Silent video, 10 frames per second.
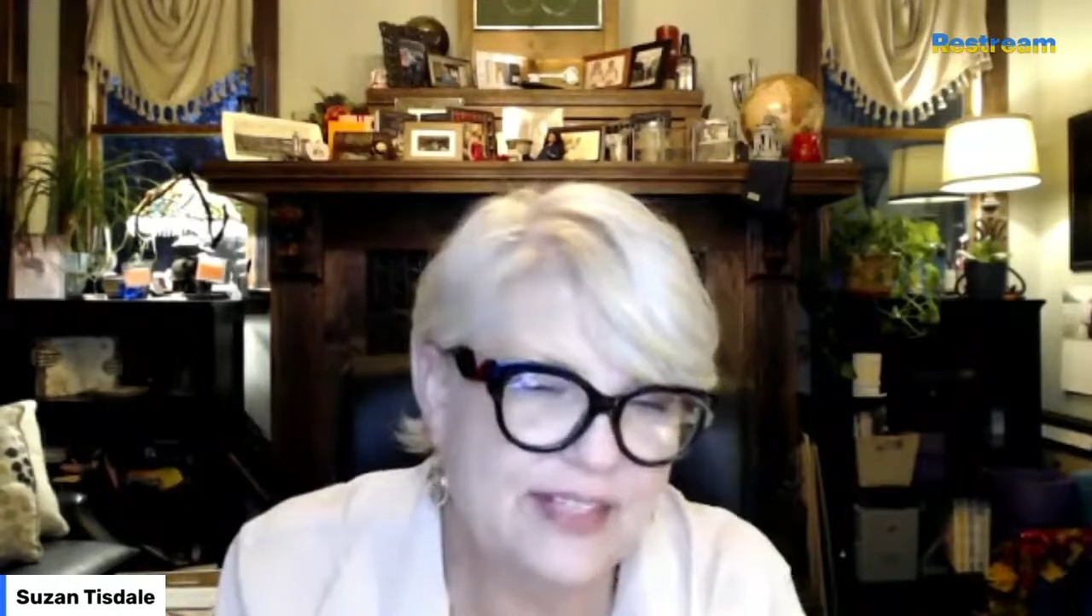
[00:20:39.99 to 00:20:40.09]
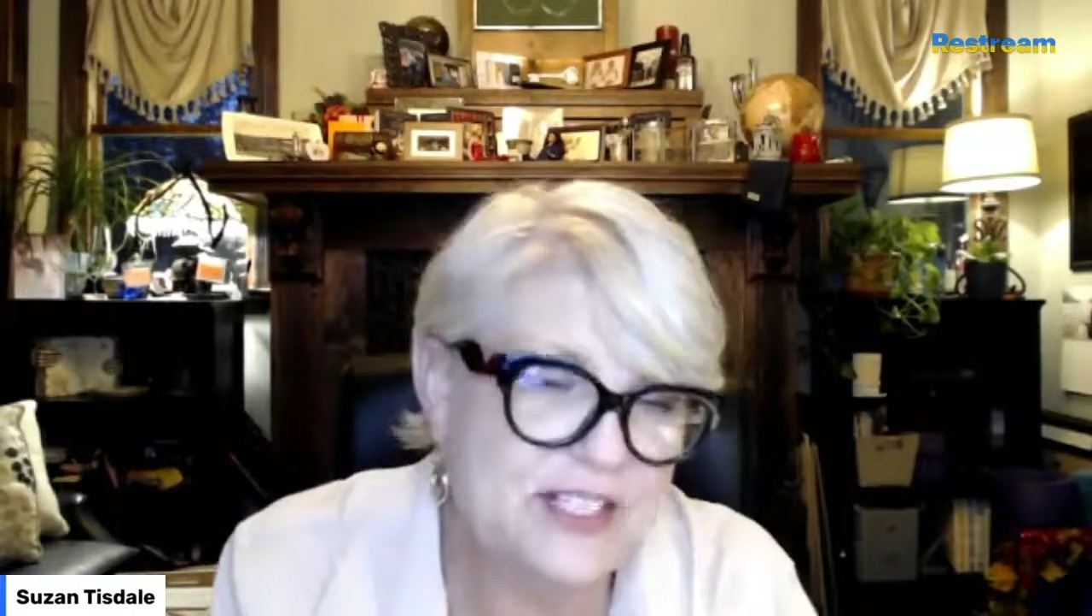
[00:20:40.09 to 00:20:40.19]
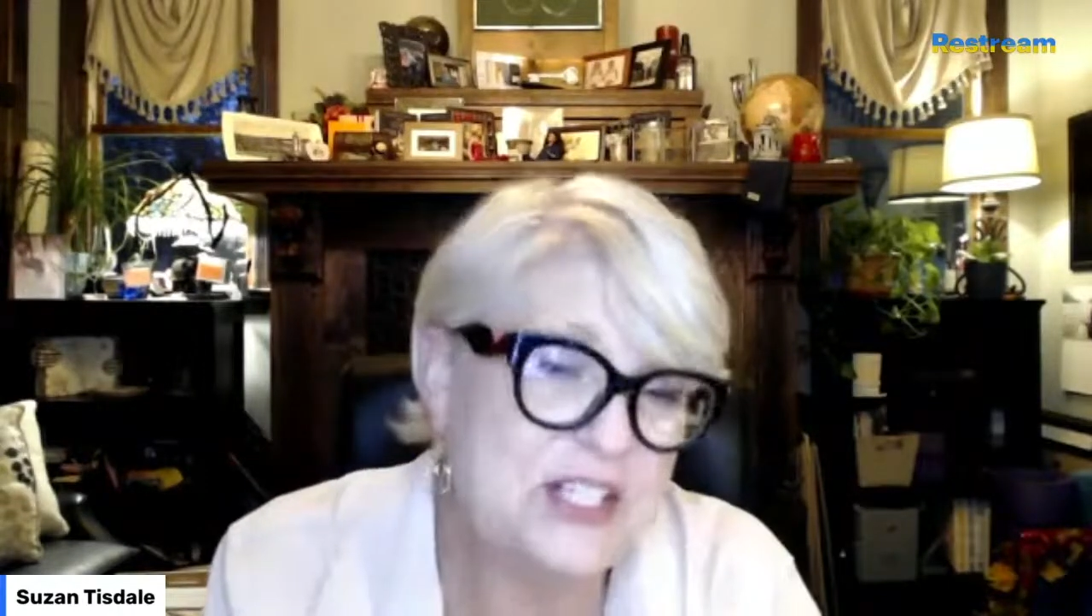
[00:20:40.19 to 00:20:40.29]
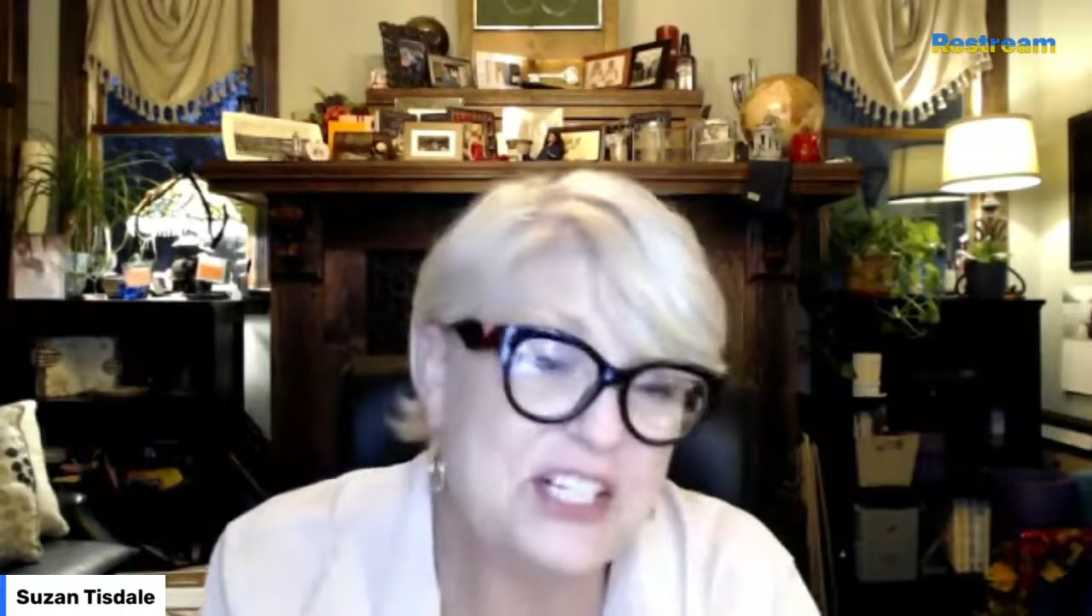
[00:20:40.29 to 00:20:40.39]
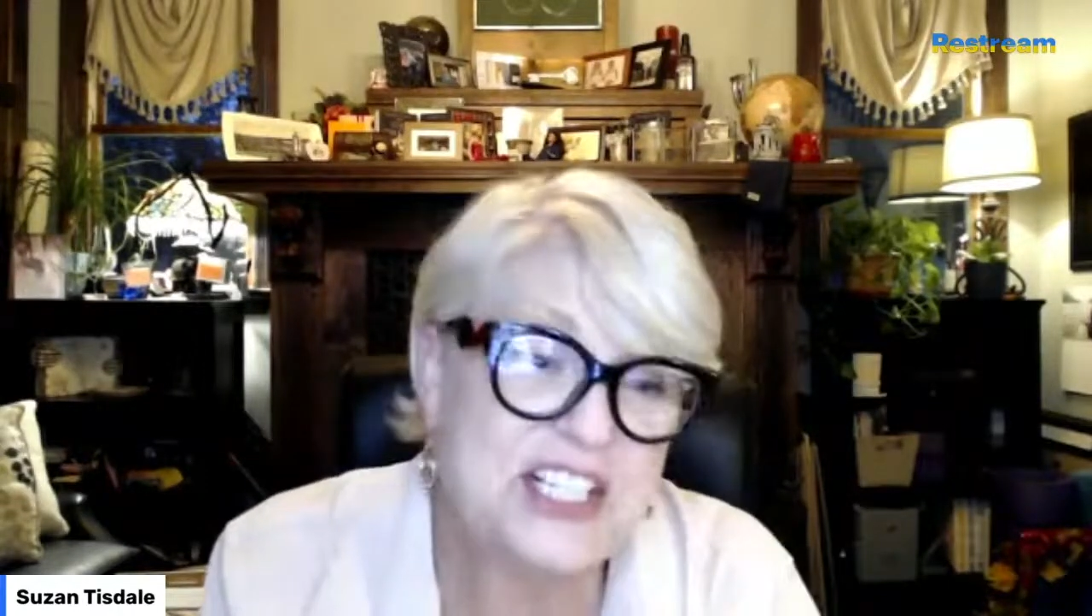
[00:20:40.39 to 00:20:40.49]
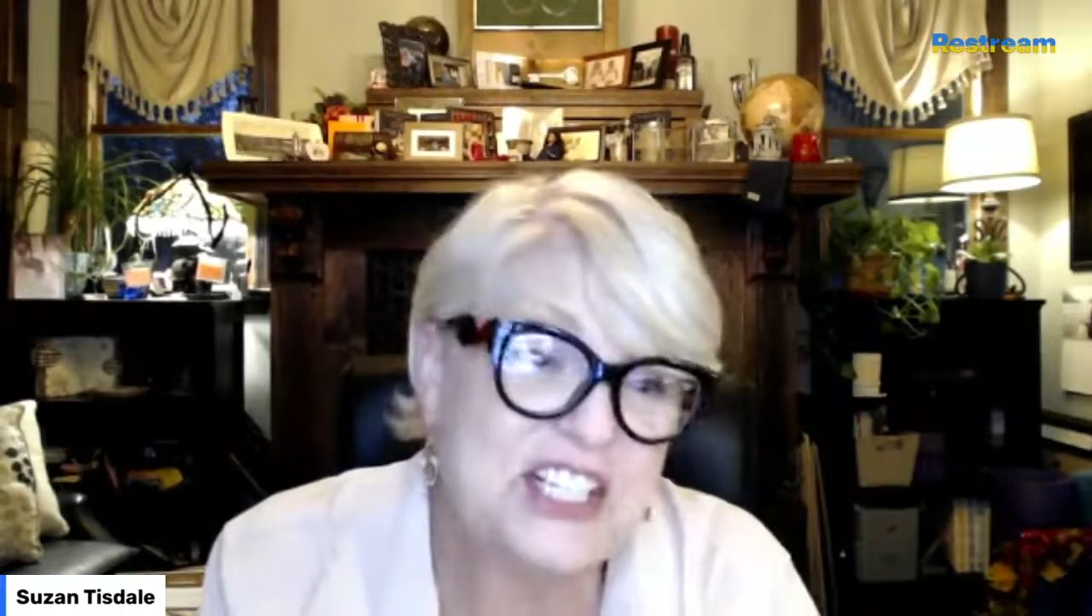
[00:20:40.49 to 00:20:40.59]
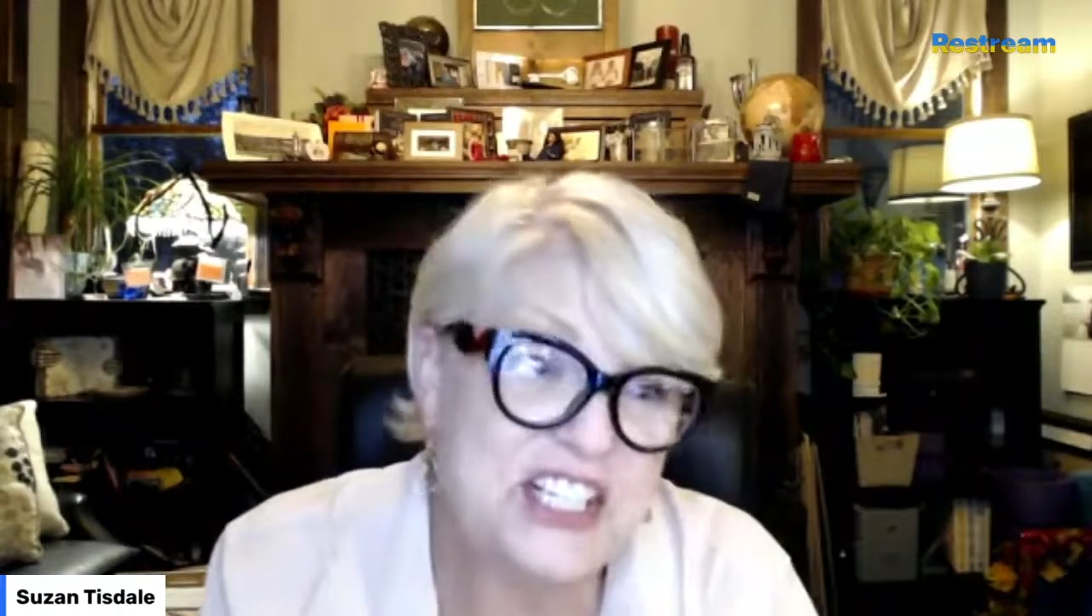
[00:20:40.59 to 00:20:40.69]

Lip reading: Got to talk to